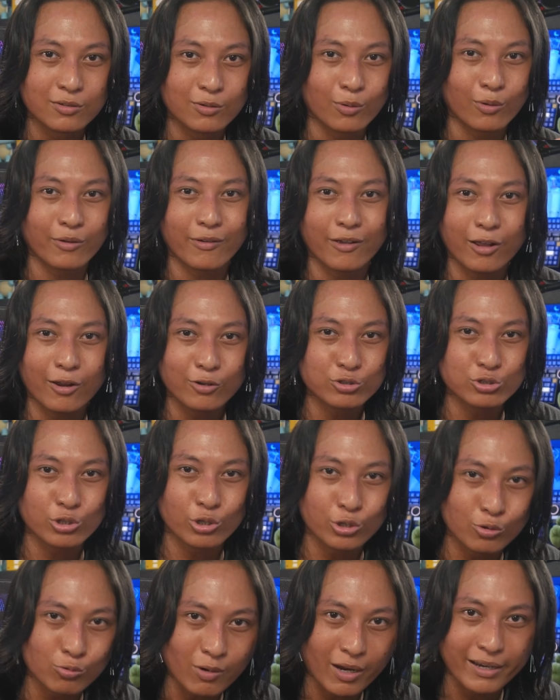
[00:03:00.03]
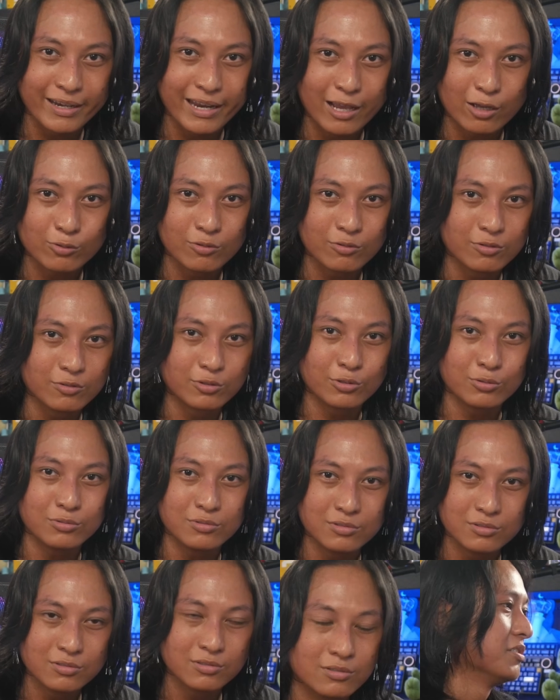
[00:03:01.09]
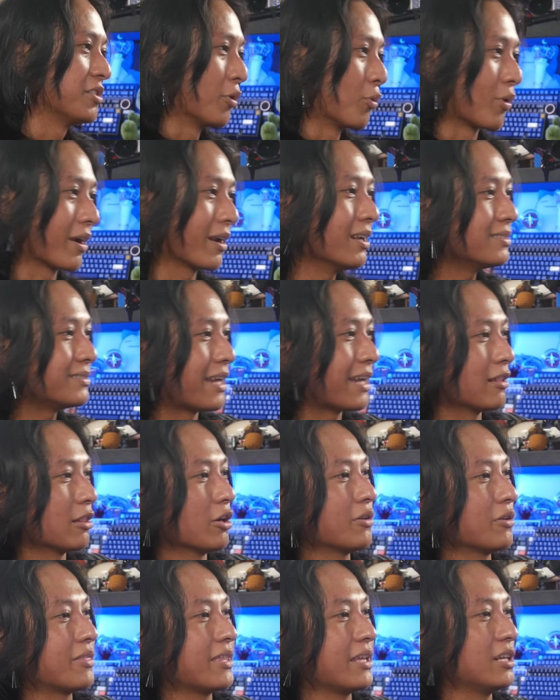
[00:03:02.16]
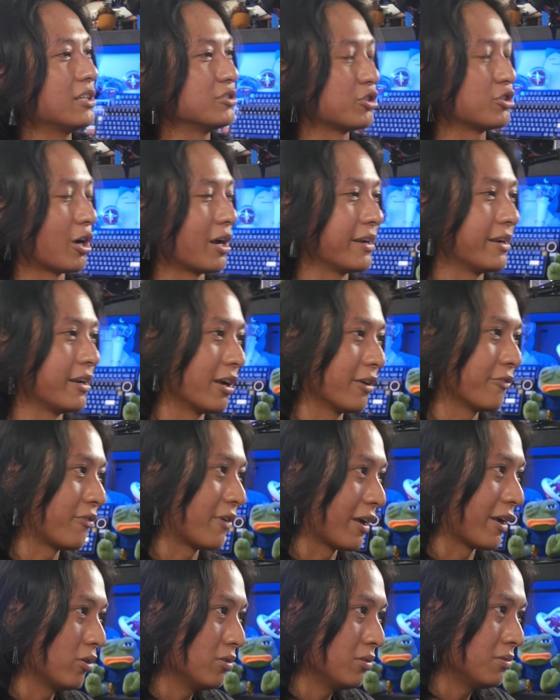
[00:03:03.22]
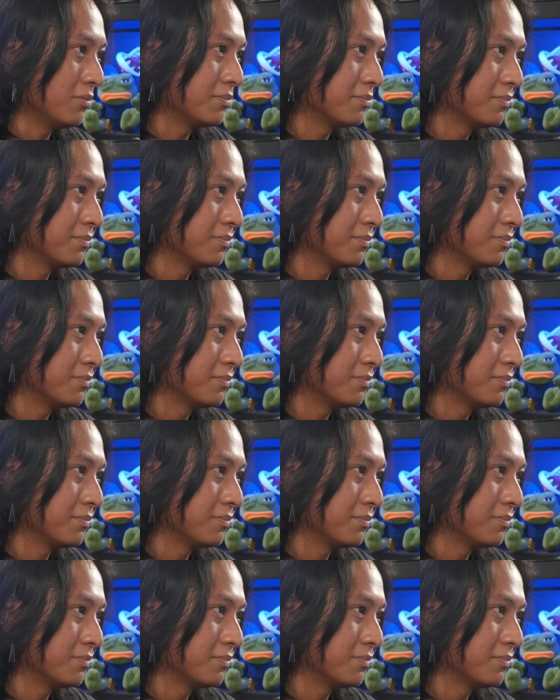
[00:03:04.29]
I'm going to show you right now, dude. So we're going to download the .nut file,